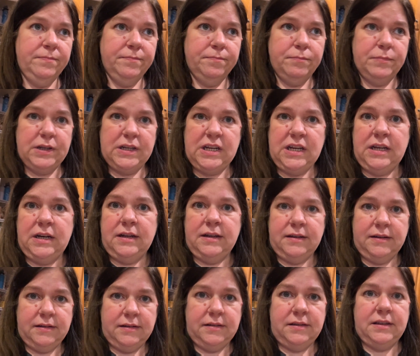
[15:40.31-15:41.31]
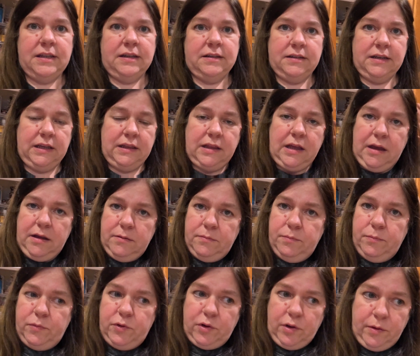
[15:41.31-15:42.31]
potatoes, things like
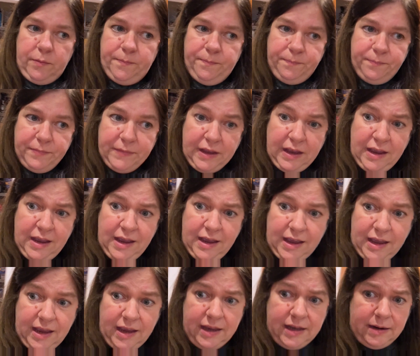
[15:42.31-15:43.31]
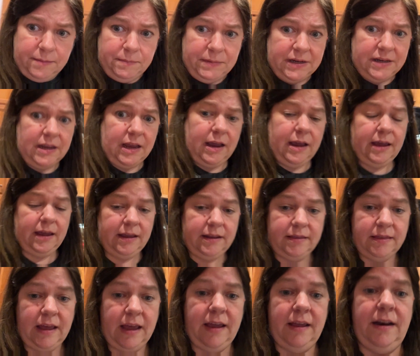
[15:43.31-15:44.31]
that. So, and I meant to add
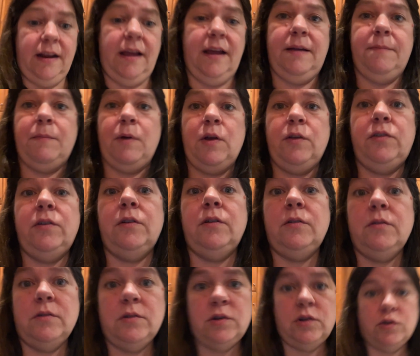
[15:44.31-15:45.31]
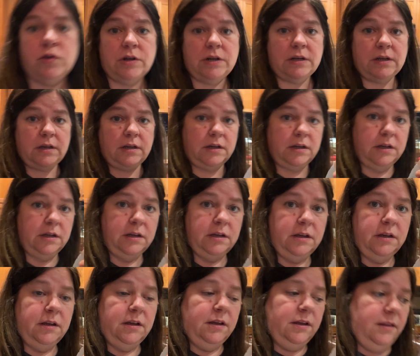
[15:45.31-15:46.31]
that I'm also going to drink
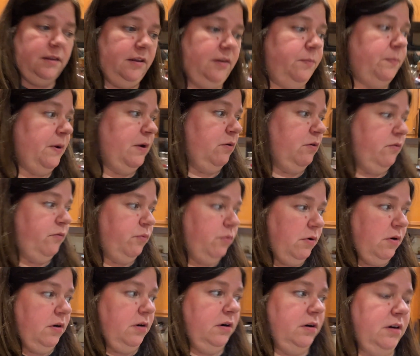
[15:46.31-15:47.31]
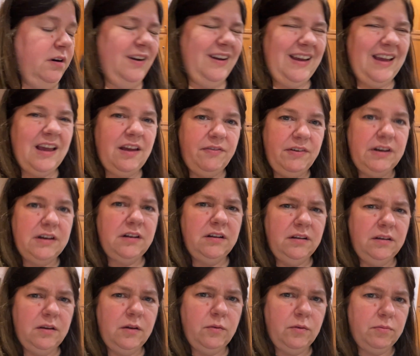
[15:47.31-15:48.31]
this bottle of water. I haven't done
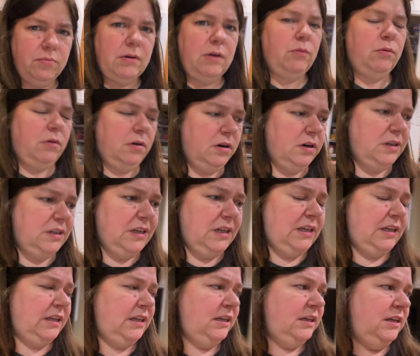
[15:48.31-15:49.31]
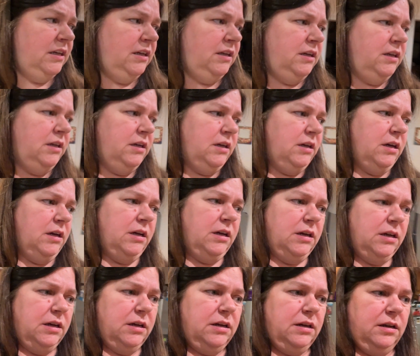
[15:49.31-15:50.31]
good with my water today.
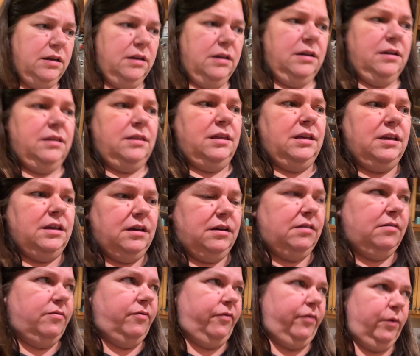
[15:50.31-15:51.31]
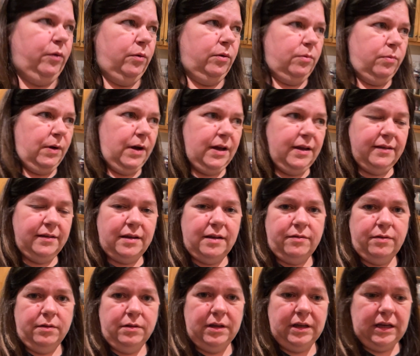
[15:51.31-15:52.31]
I think fluid wise, I've
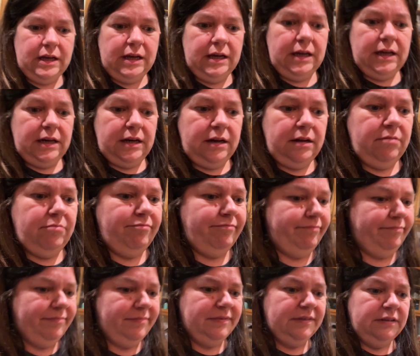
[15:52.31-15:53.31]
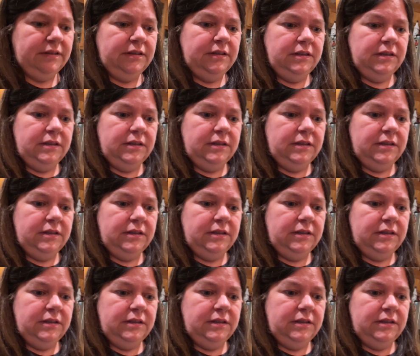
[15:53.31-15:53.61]
only had, I